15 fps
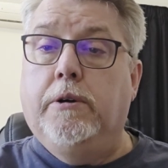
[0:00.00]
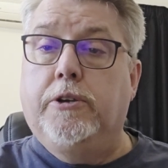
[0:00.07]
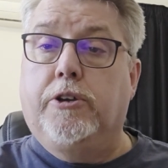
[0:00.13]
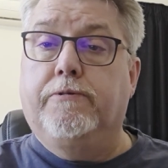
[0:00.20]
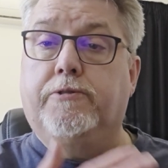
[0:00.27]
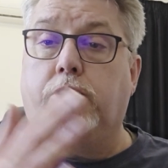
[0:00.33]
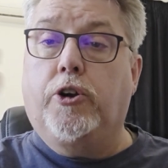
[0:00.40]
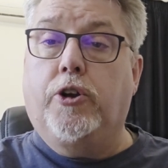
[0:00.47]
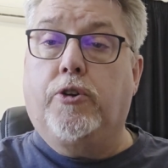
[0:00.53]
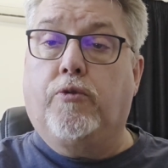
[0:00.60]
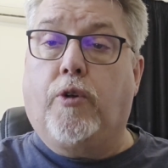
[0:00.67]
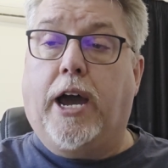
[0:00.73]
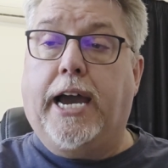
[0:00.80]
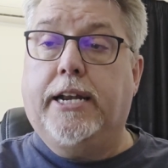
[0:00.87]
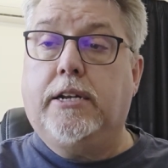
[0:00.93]
you've turned
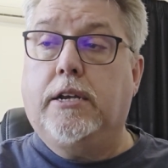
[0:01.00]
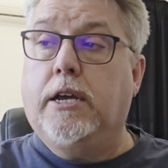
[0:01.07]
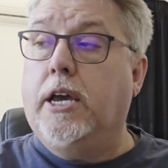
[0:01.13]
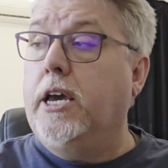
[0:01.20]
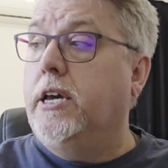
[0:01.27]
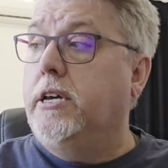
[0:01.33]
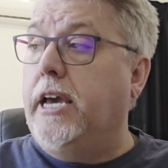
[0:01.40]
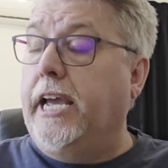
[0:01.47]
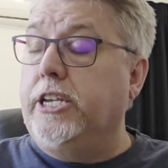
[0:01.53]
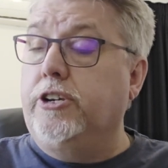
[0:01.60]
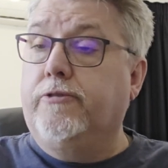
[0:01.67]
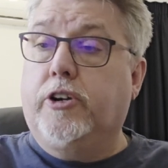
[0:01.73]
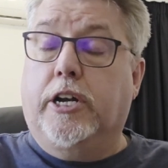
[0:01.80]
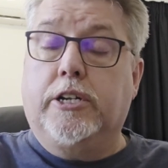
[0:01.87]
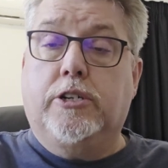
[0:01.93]
right, and
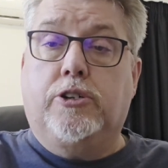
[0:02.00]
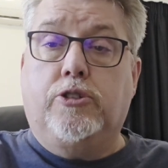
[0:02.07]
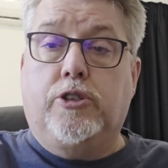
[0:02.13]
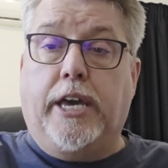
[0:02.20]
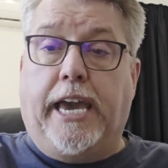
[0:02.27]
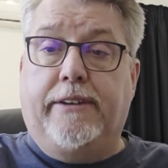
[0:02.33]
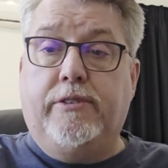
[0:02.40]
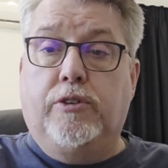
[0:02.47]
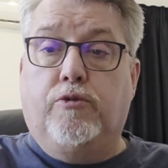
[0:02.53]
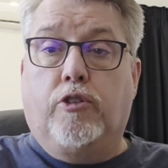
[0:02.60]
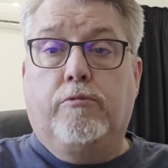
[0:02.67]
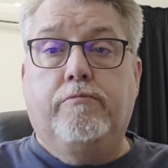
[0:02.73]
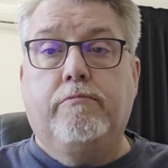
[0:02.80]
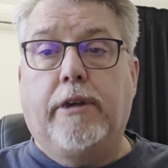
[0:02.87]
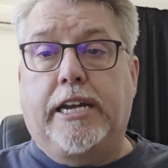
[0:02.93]
you've gone to the AV
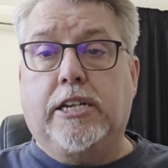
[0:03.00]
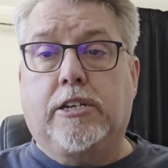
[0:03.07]
room and